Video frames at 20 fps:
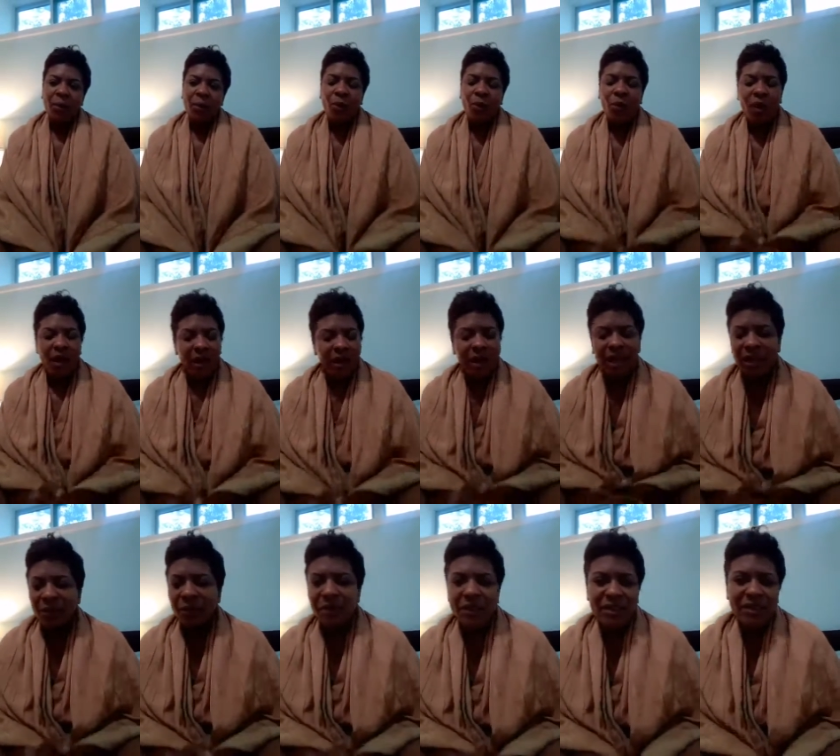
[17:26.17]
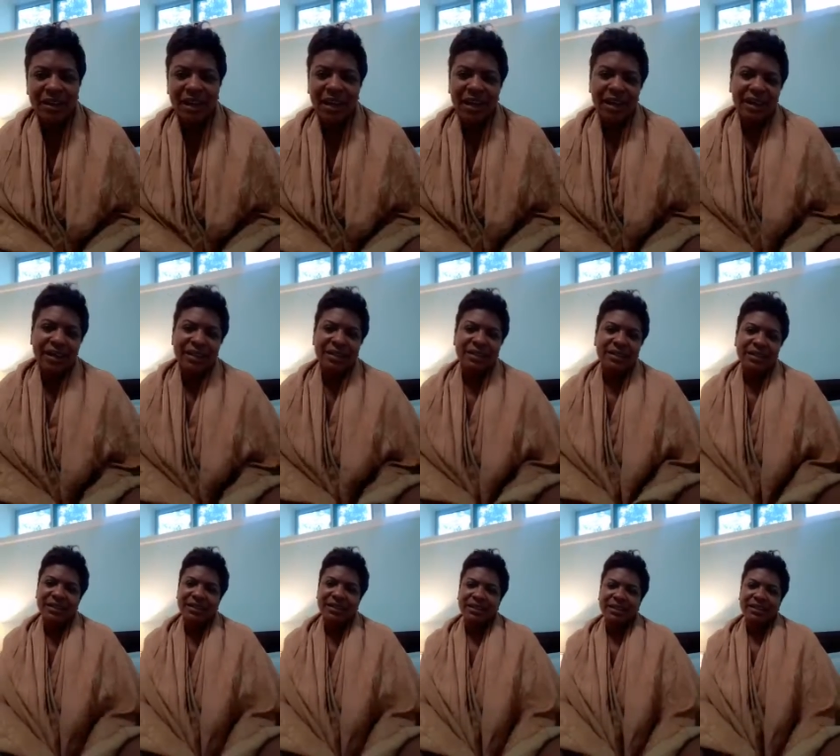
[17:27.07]
Walking with God
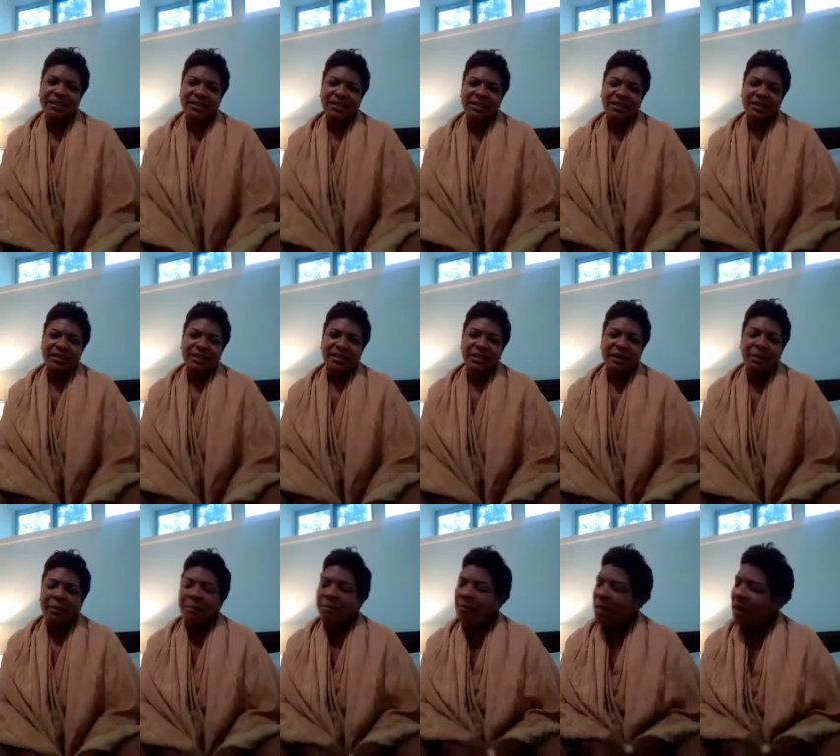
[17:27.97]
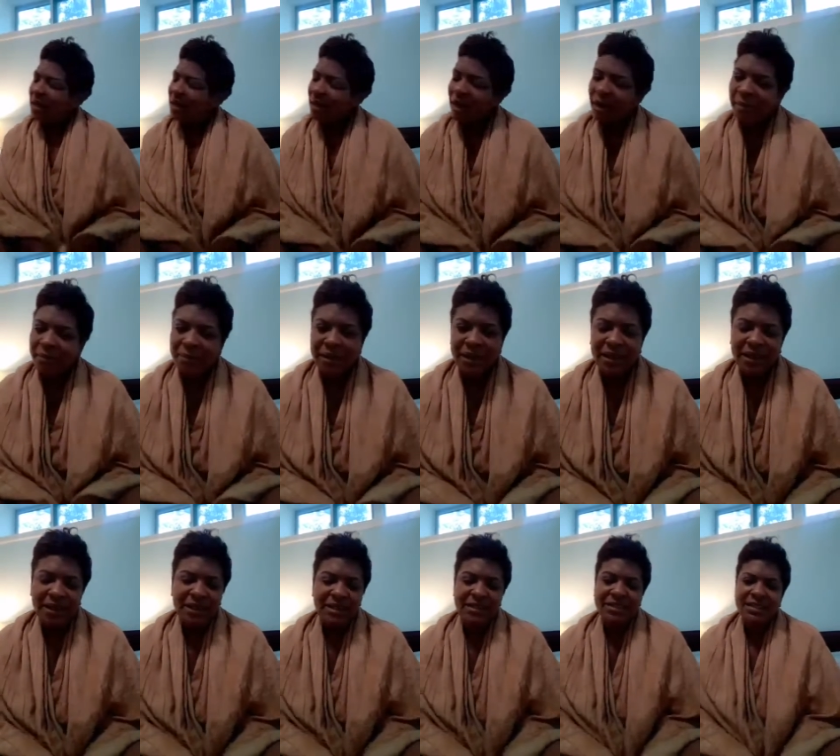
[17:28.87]
may not be
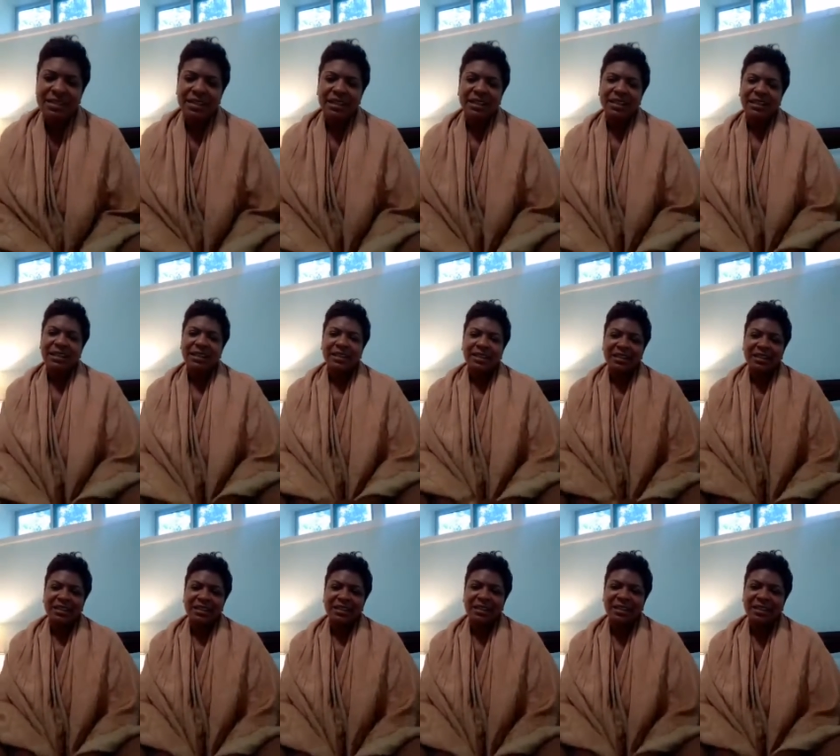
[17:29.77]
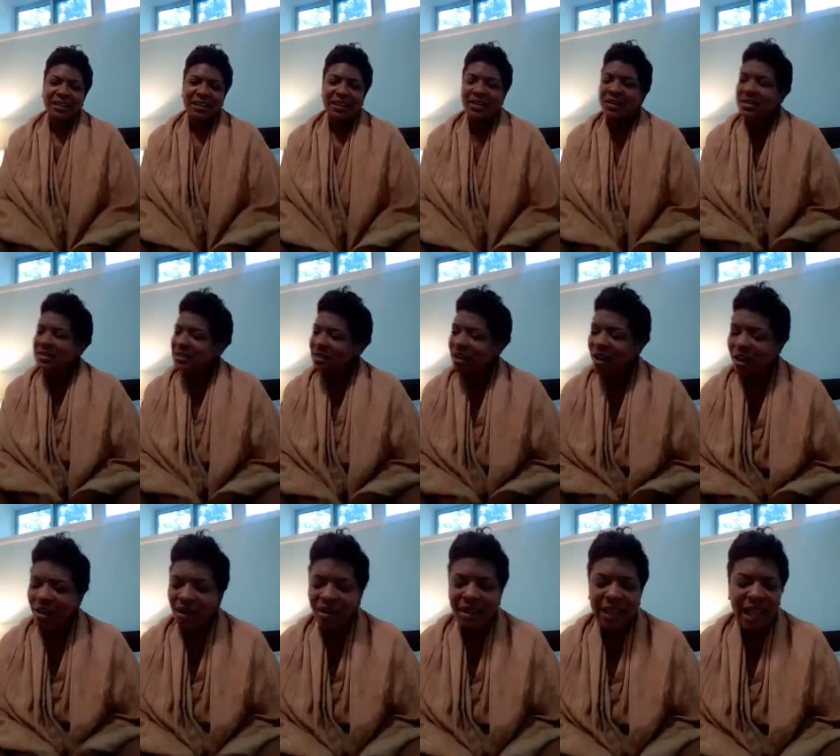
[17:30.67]
easy. There is an
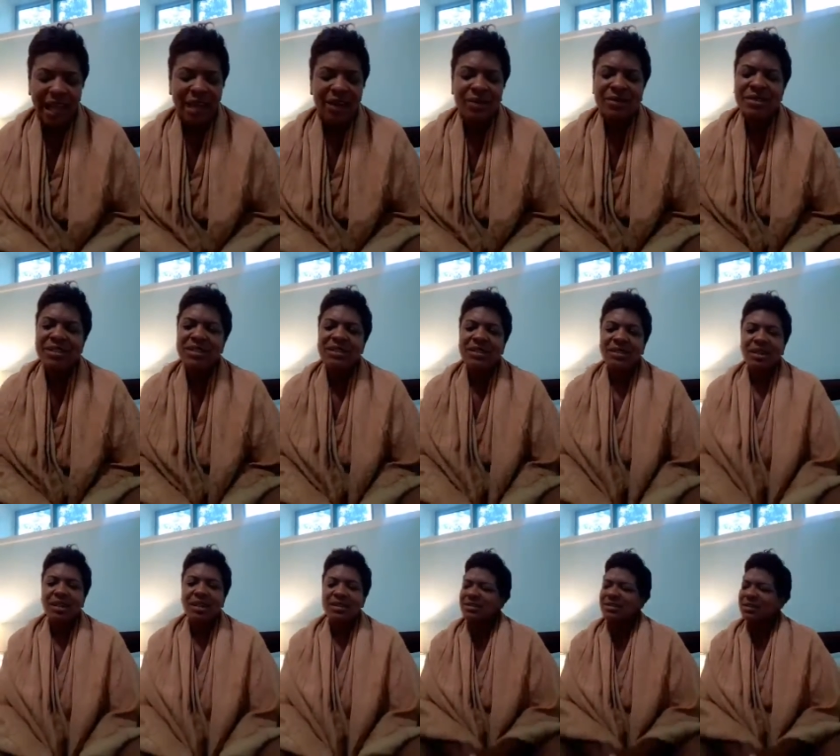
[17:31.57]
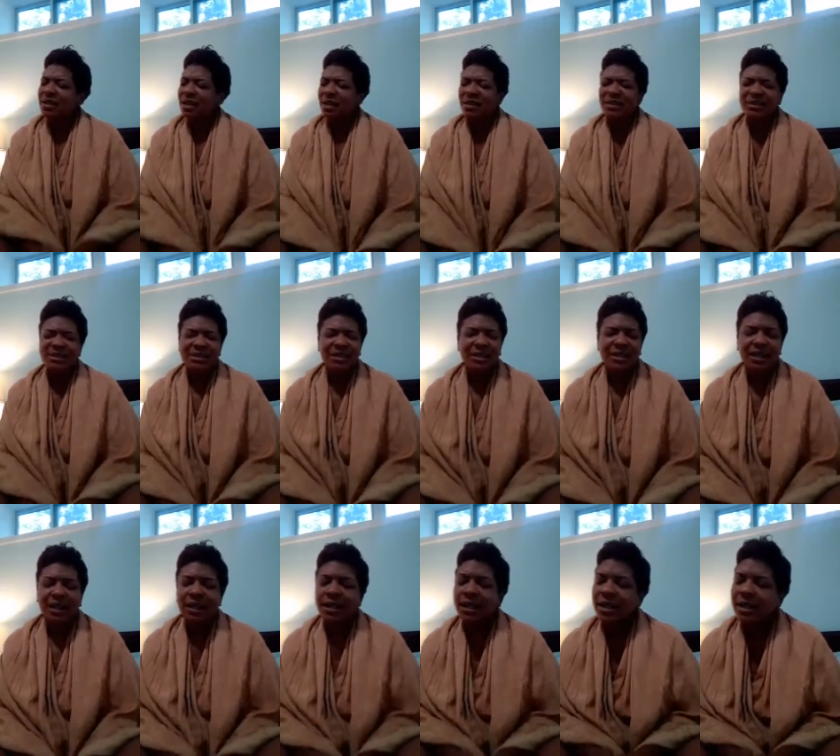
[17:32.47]
all out assault
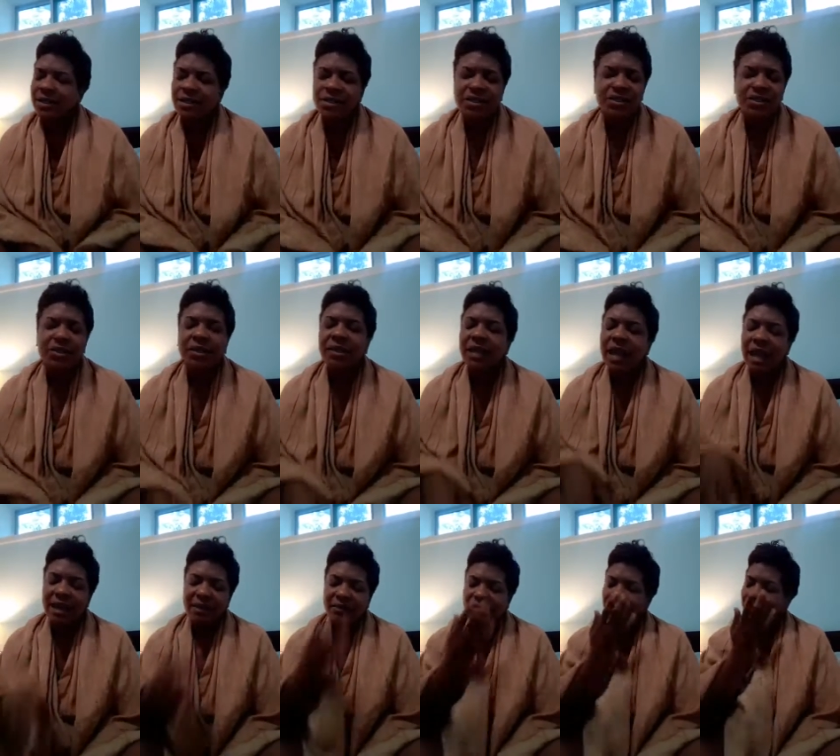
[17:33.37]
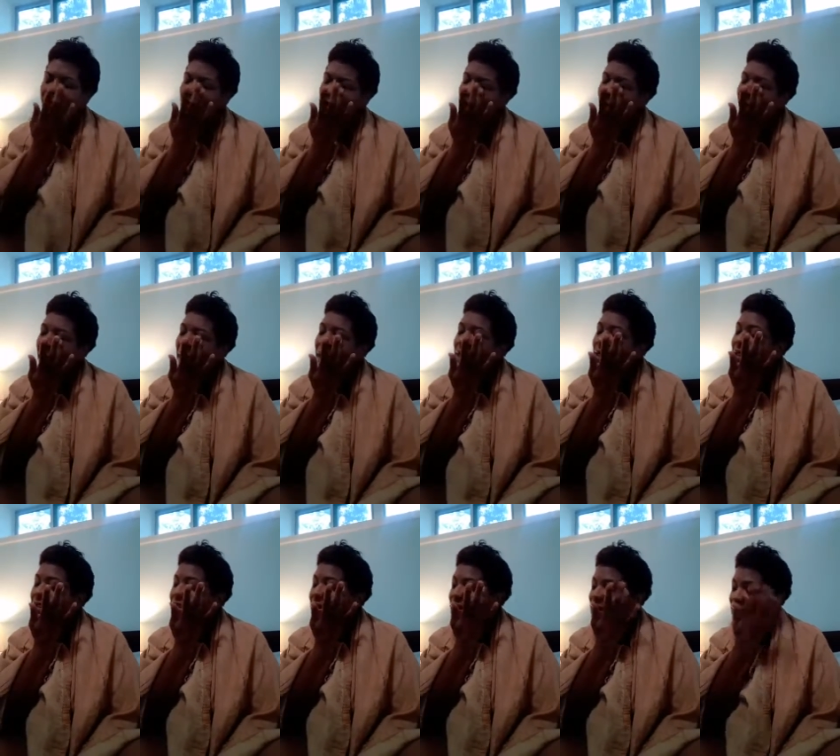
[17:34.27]
against your life when you make a
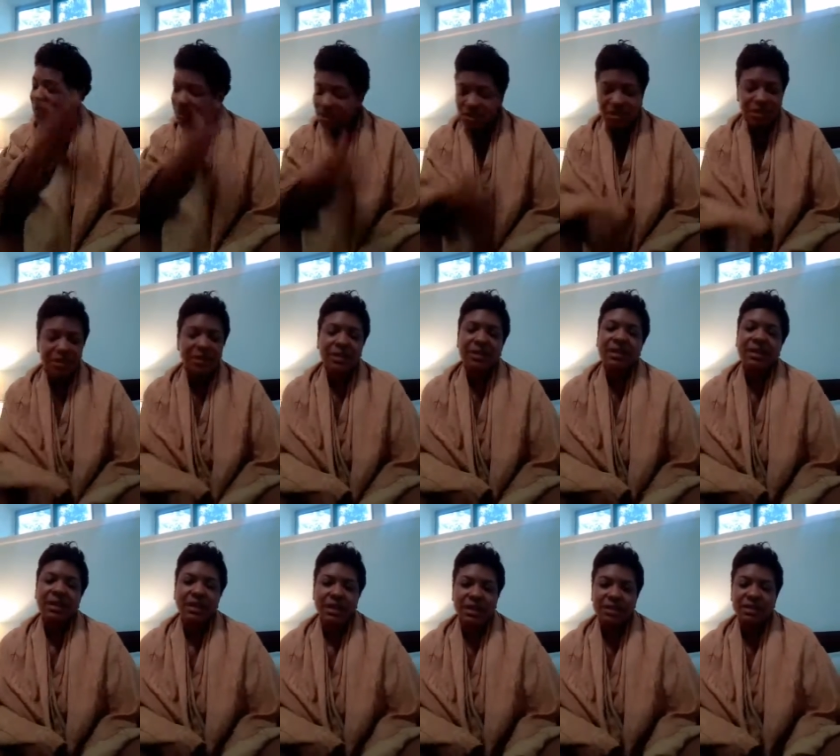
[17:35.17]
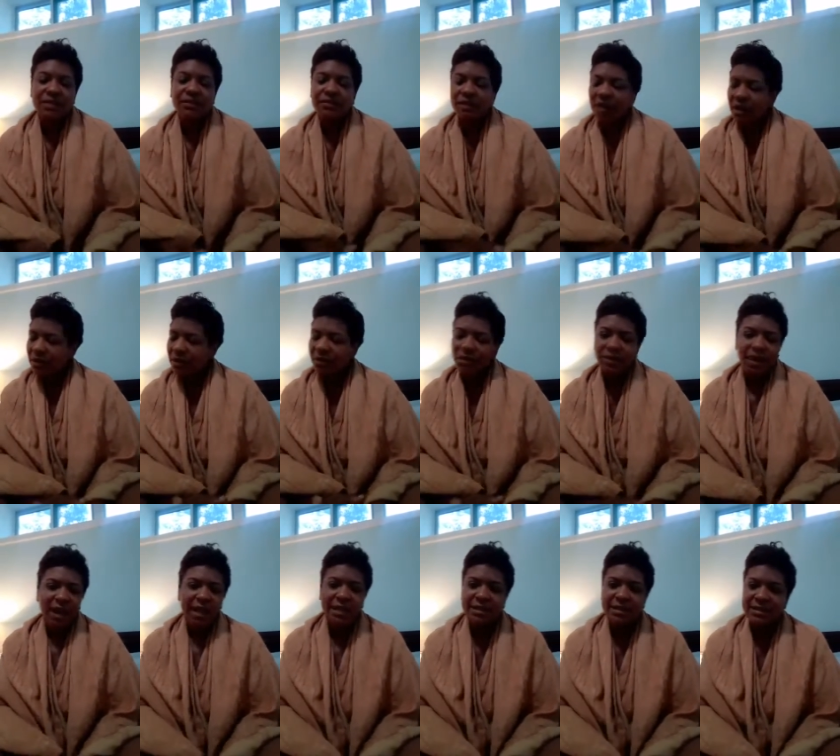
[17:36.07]
decision to follow
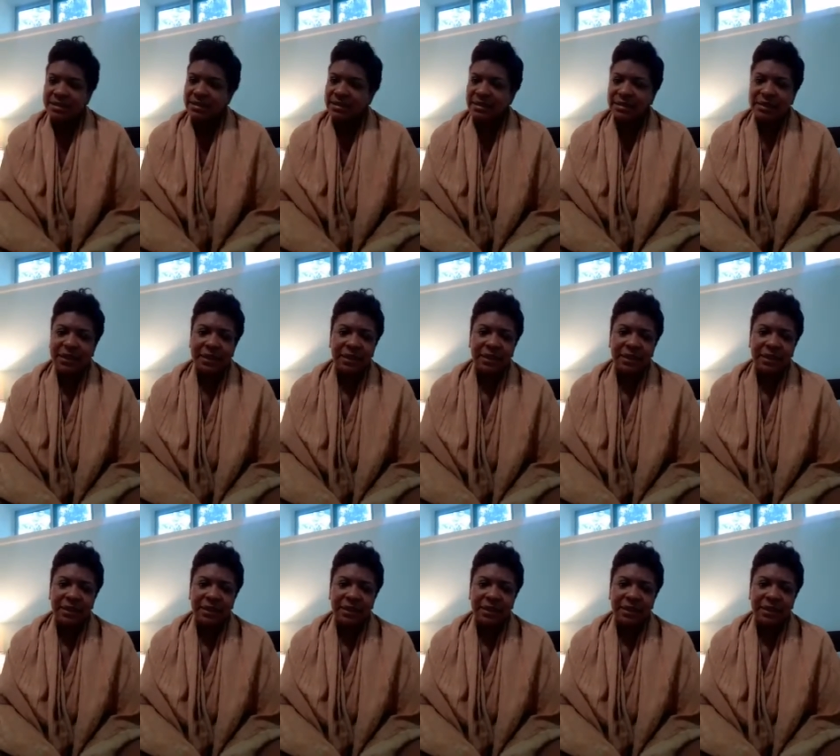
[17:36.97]
Christ